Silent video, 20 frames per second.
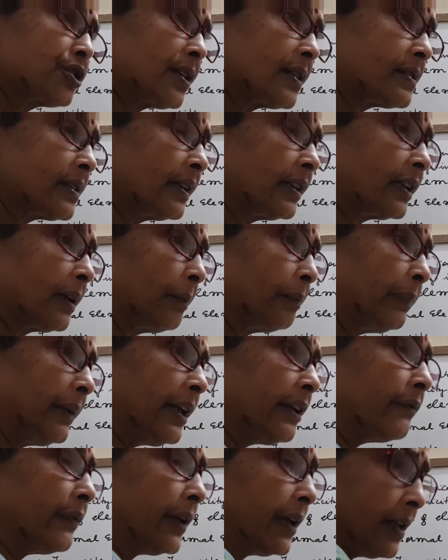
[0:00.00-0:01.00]
shells in
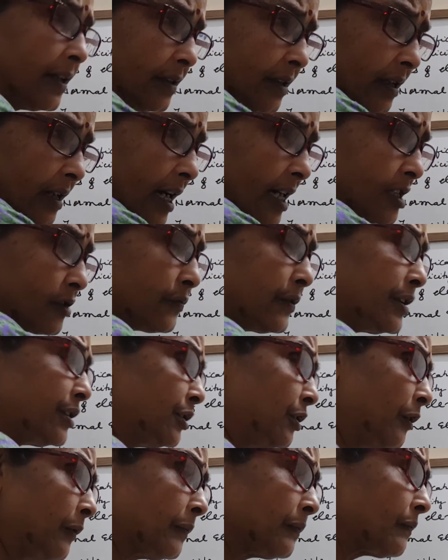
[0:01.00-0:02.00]
complete. We did in the last
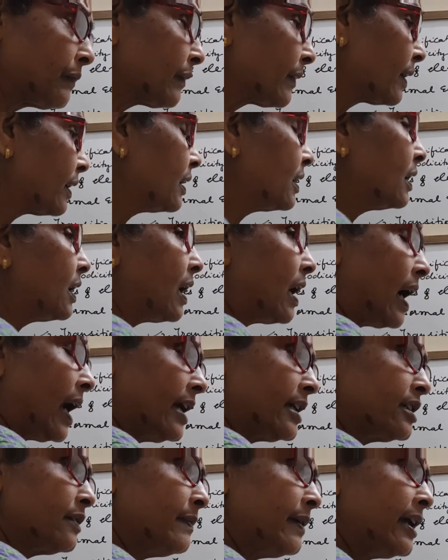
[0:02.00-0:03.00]
video.
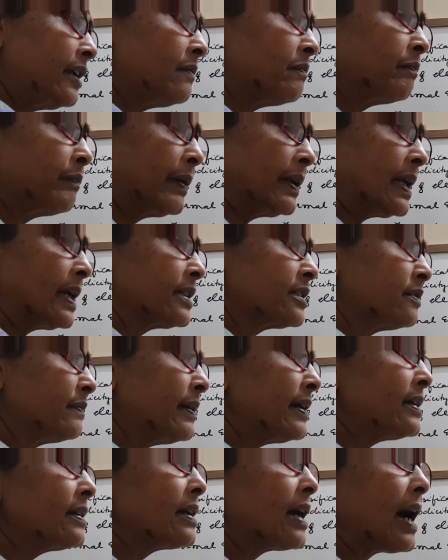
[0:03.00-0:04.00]
Ultimate,
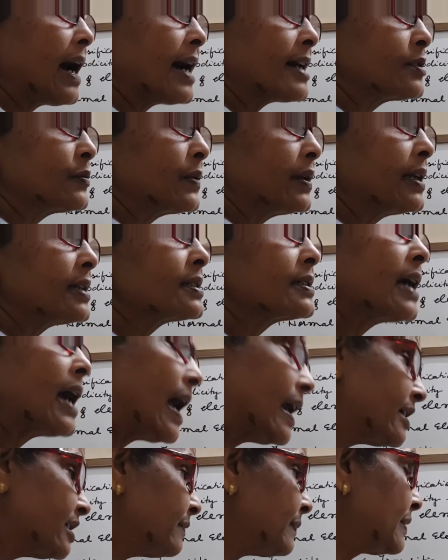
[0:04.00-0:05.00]
penultimate as well as
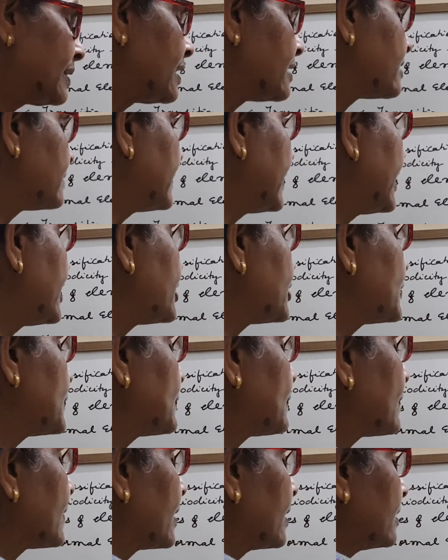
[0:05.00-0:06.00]
anti-penultimate.
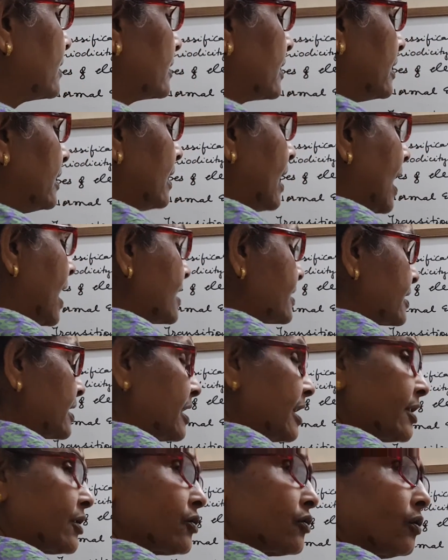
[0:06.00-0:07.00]
The last
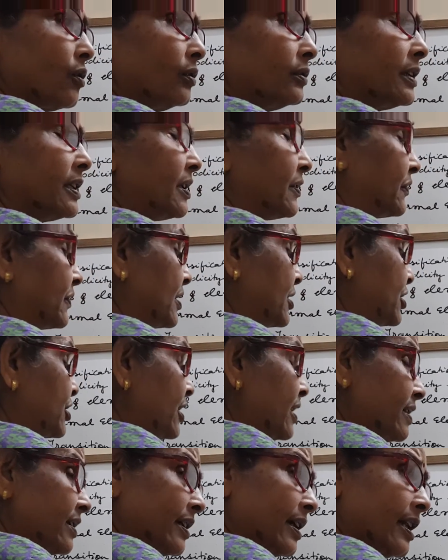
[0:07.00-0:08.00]
electron, the
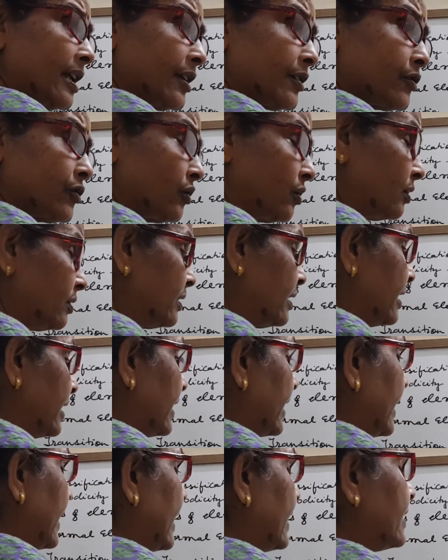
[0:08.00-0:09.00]
differentiating electron,
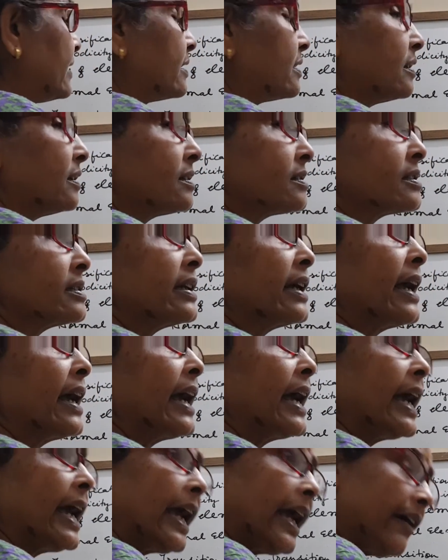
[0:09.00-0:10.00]
enters
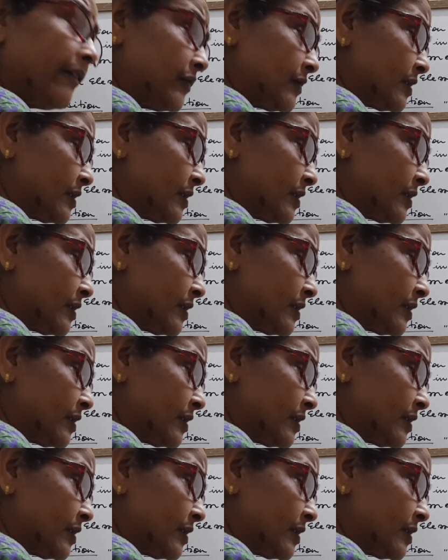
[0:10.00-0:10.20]
F